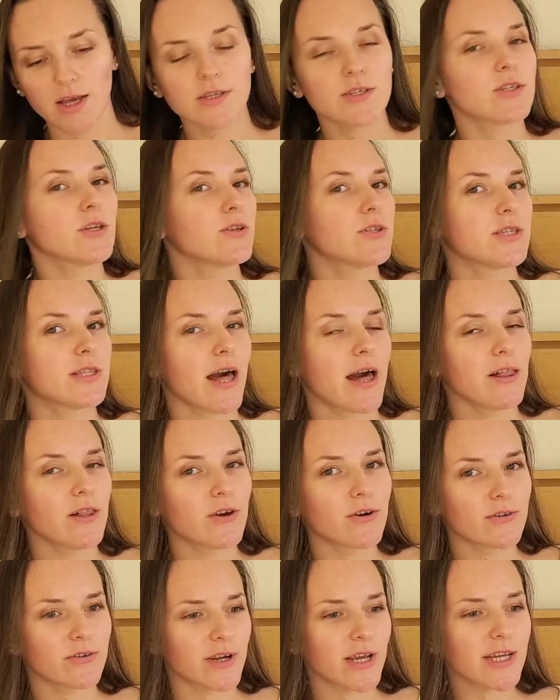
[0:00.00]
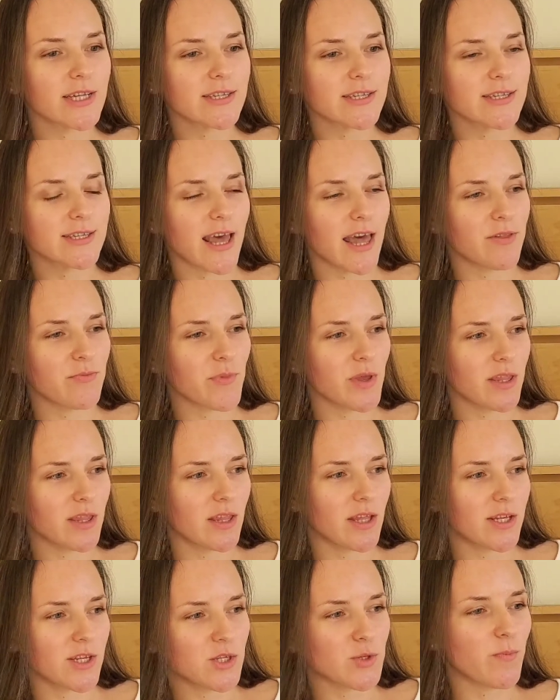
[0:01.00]
So StyleKorean sent me
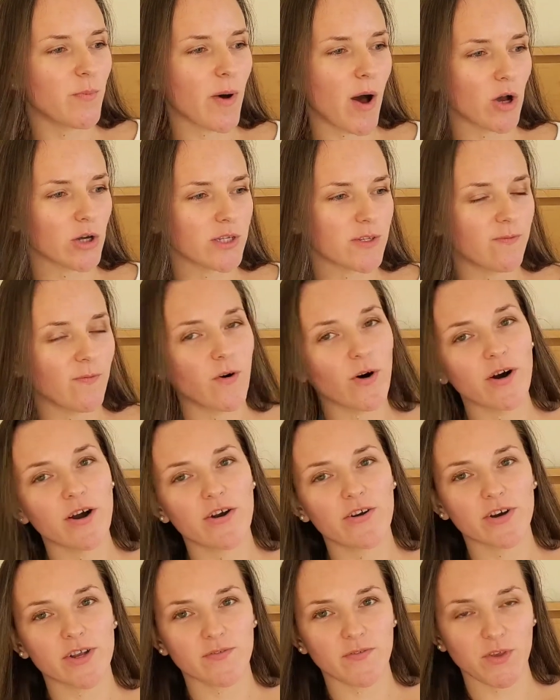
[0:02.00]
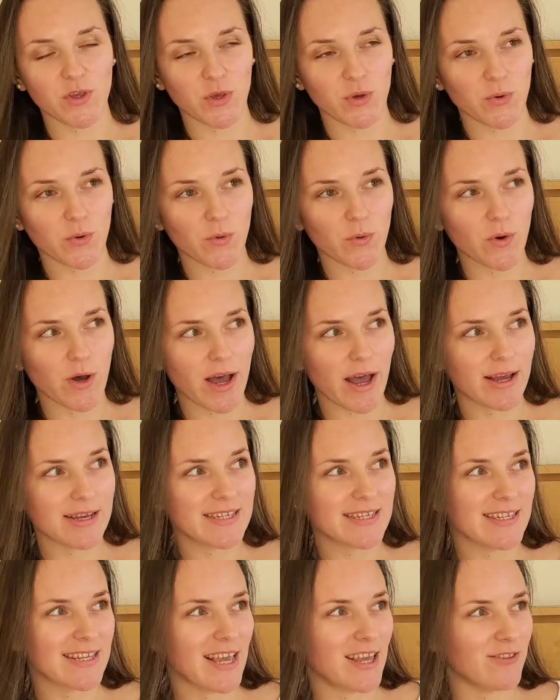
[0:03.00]
this box for review
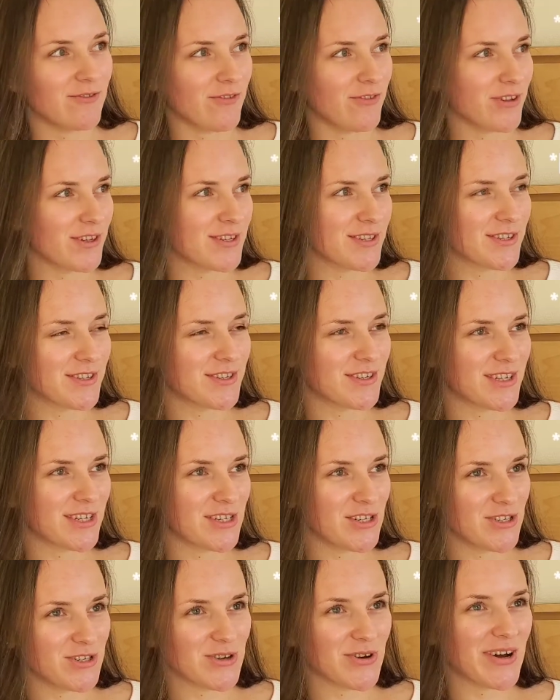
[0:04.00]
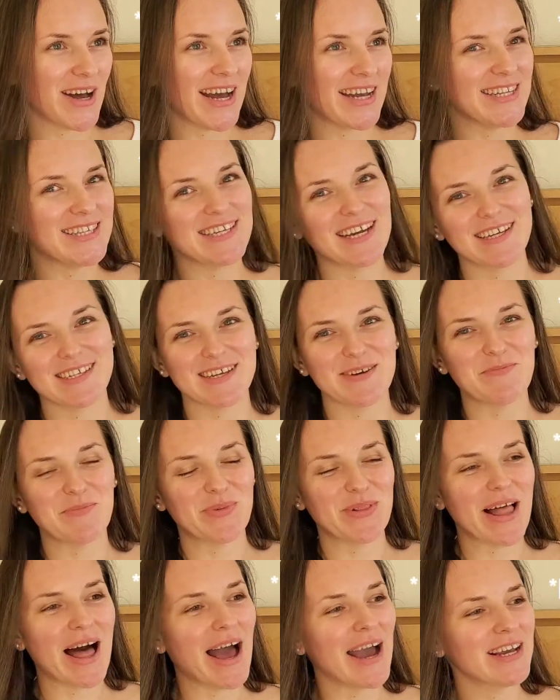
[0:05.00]
as influencer, so I just
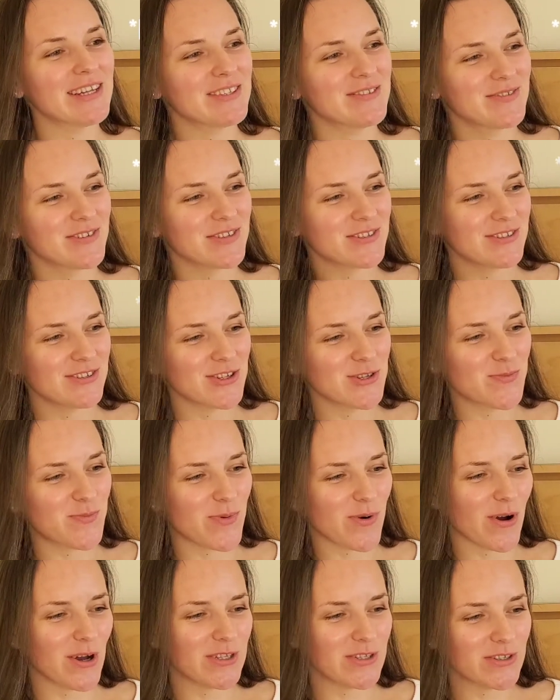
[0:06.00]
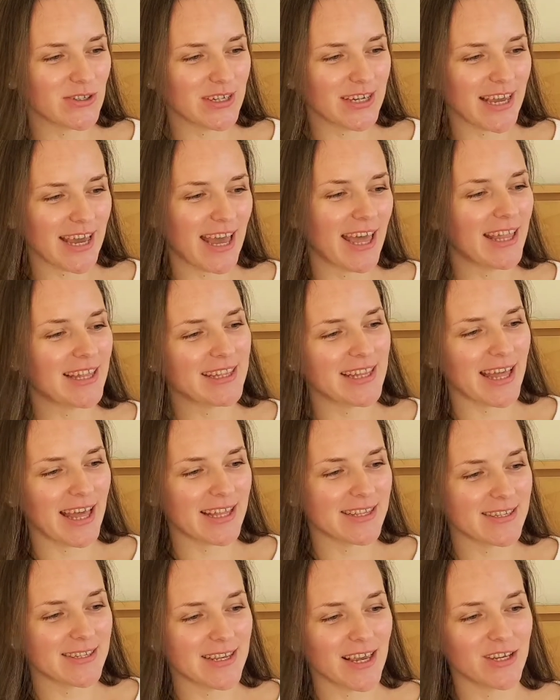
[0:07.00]
applied for this product and
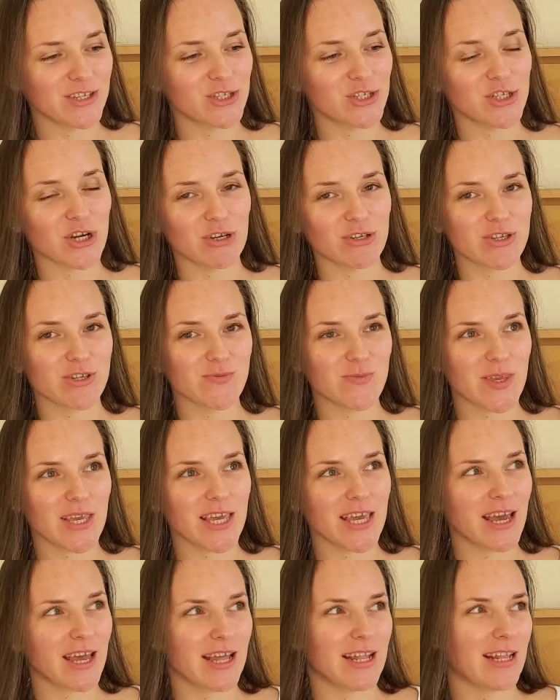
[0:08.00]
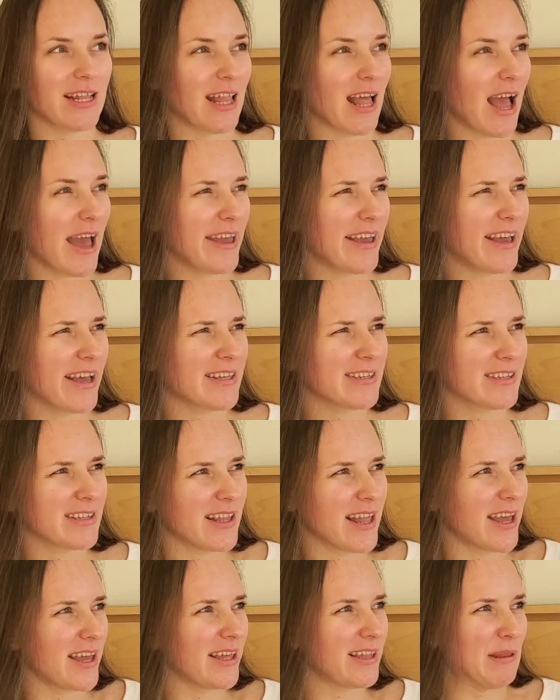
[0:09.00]
then they chose me, and I guess
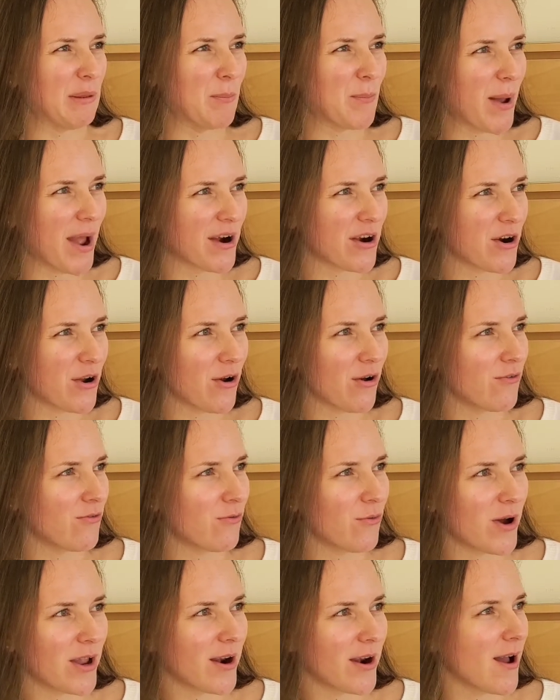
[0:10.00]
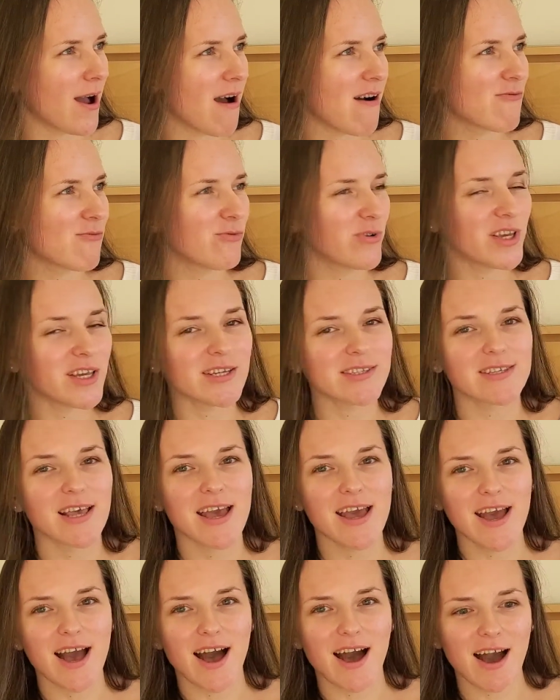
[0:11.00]
like in a matter of 1.5 weeks
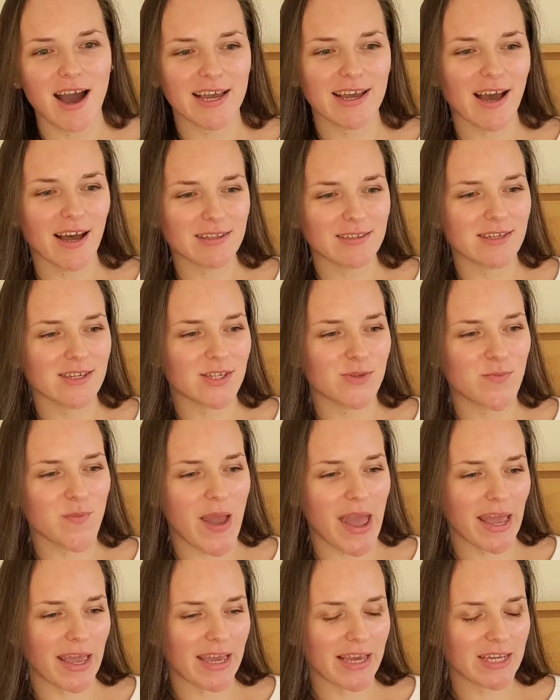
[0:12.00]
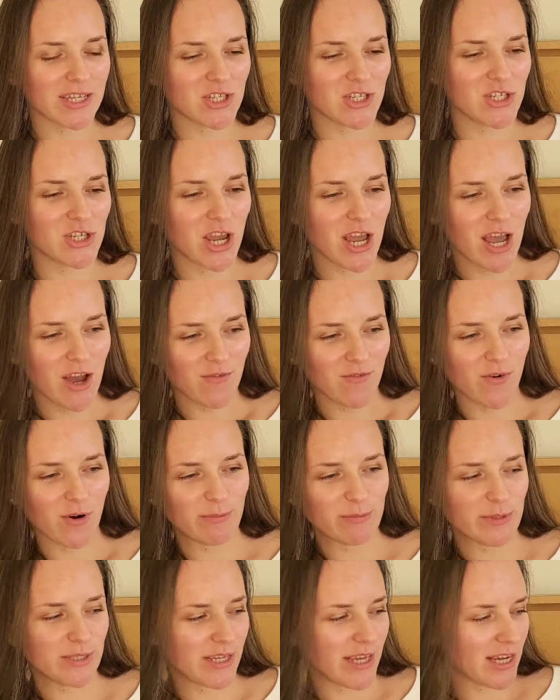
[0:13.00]
I got this package
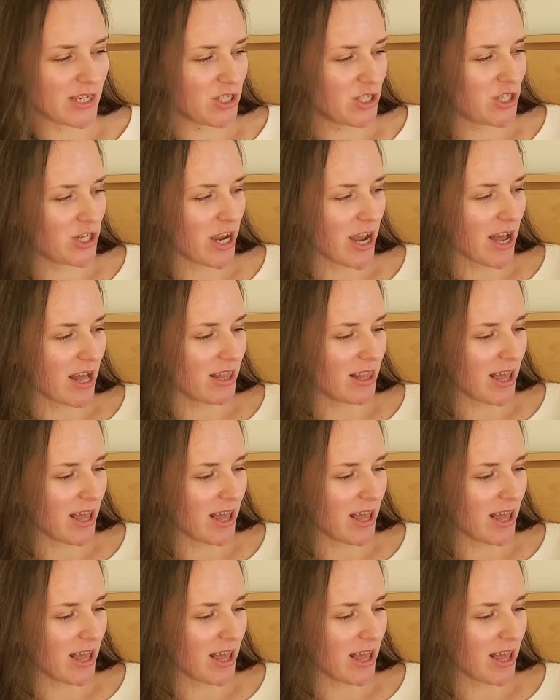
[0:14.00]
from DHL.